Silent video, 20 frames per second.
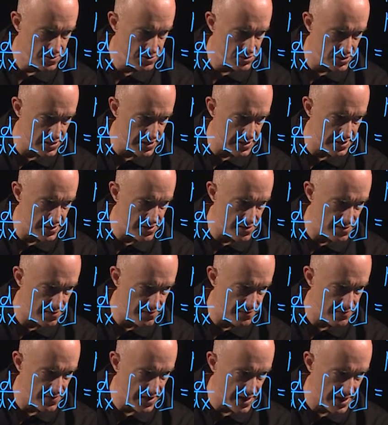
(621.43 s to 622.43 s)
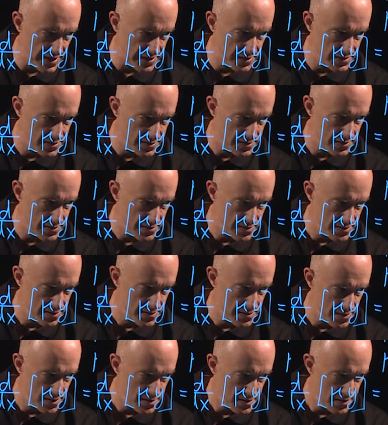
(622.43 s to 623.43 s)
g of x
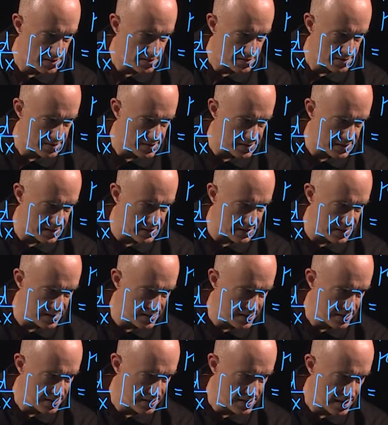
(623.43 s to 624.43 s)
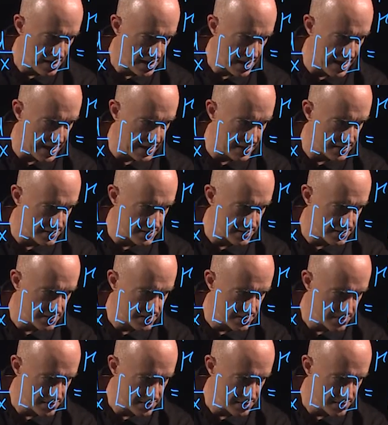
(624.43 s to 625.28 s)
dx.